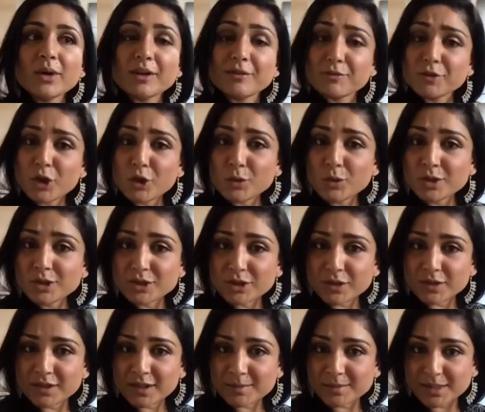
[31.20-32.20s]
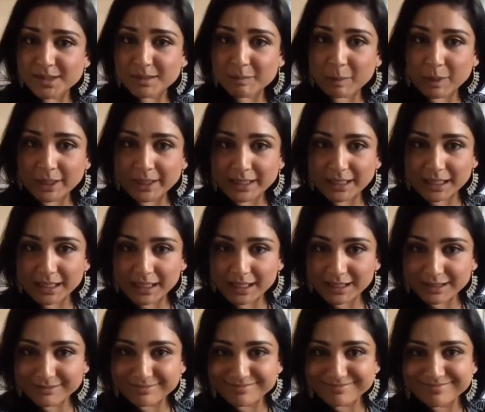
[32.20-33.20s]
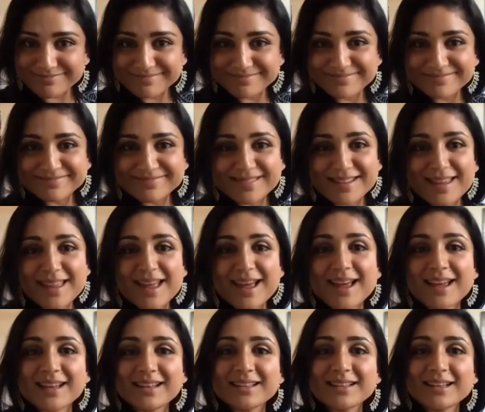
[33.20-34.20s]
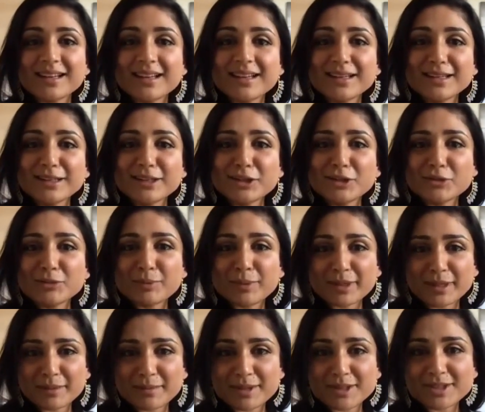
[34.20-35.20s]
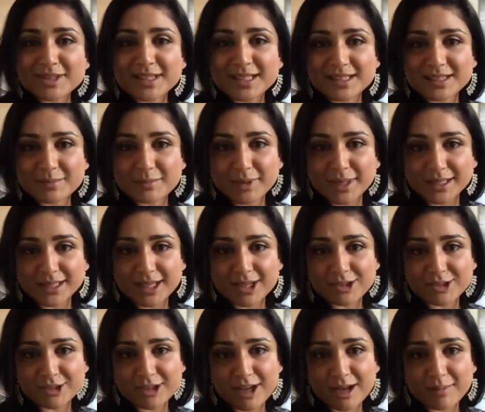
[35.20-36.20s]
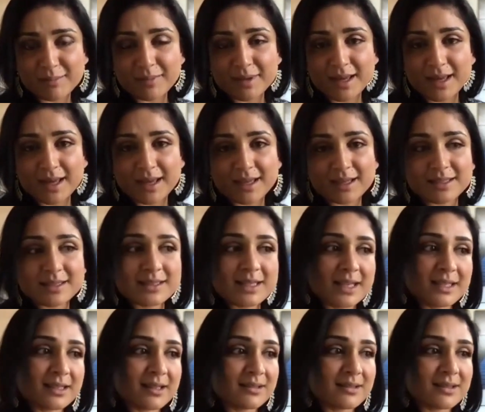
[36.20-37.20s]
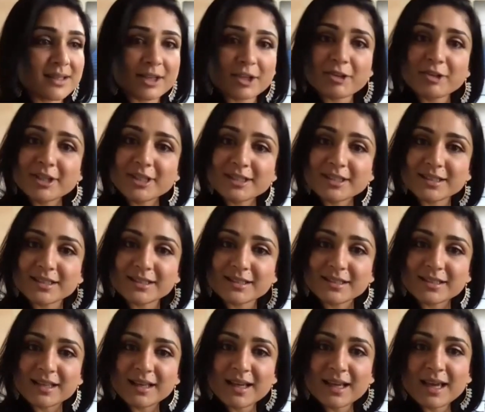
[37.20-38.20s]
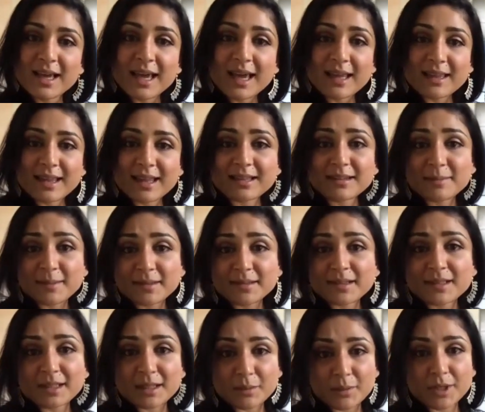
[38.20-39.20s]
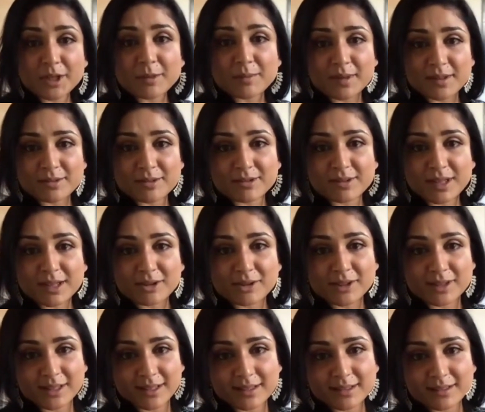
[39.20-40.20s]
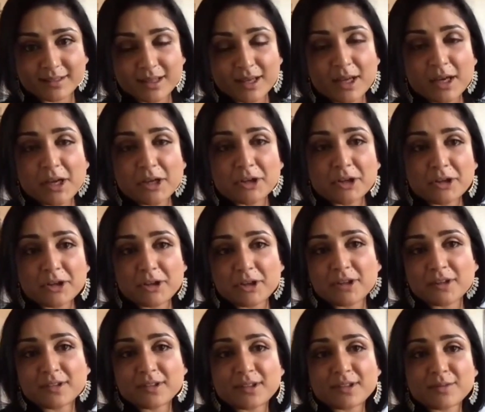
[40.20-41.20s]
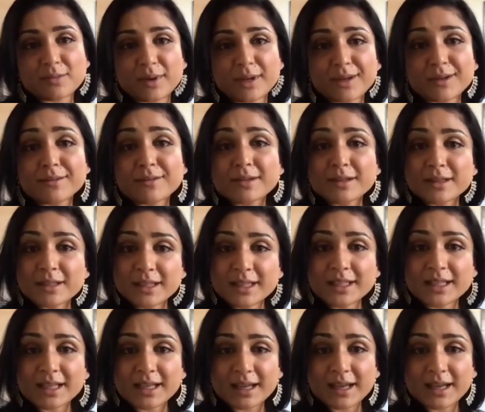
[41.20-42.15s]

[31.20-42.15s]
If no one shows up to the party, then you pretty much need to break down shop and take down the decorations. And that's basically what your menstrual cycle is, your uterus's way of cleaning